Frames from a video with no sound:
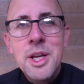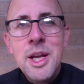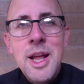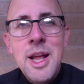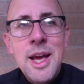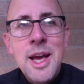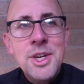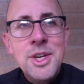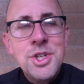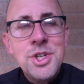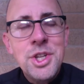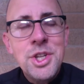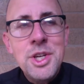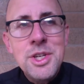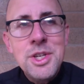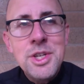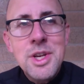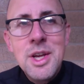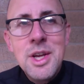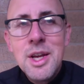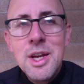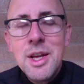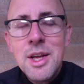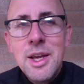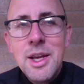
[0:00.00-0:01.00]
And actually,
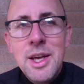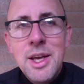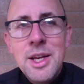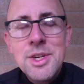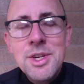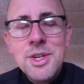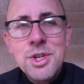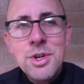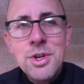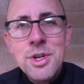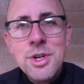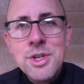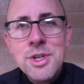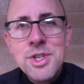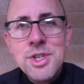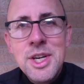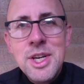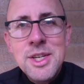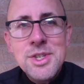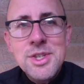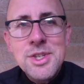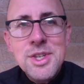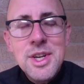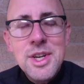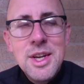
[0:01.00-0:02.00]
in a certain
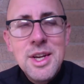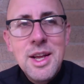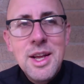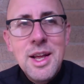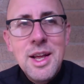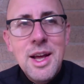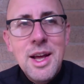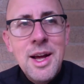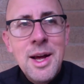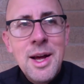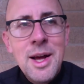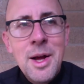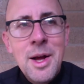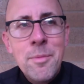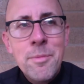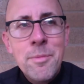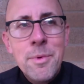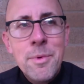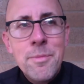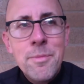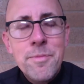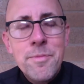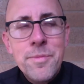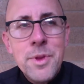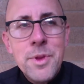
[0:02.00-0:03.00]
sense,
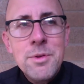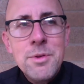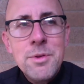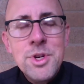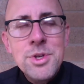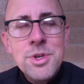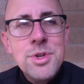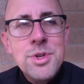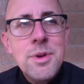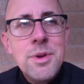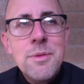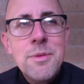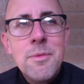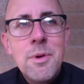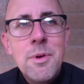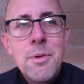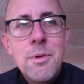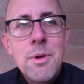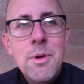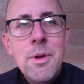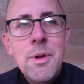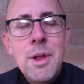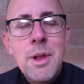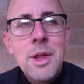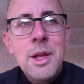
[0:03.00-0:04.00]
just
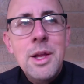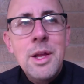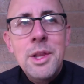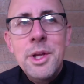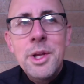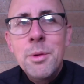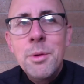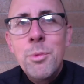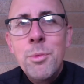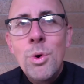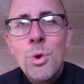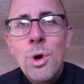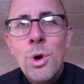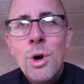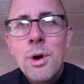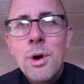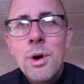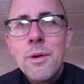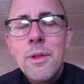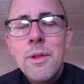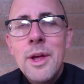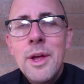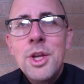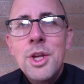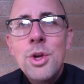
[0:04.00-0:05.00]
a little more
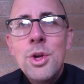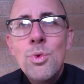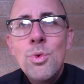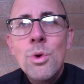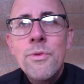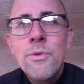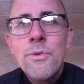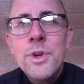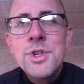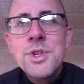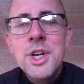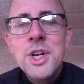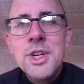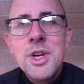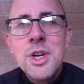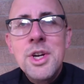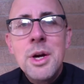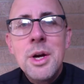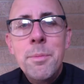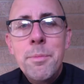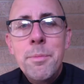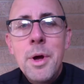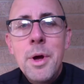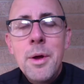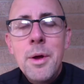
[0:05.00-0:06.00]
like you were visiting
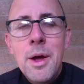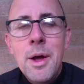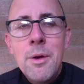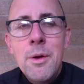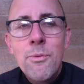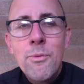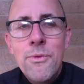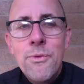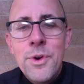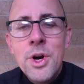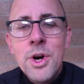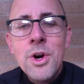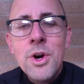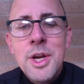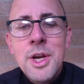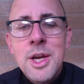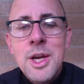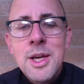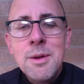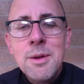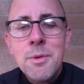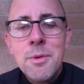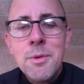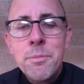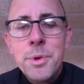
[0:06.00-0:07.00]
a
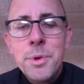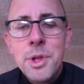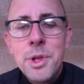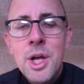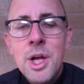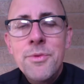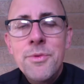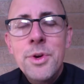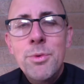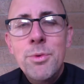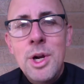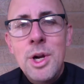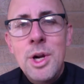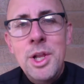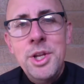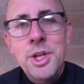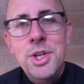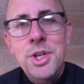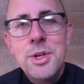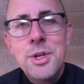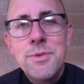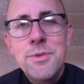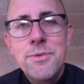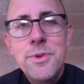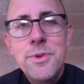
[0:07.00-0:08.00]
very beloved relative.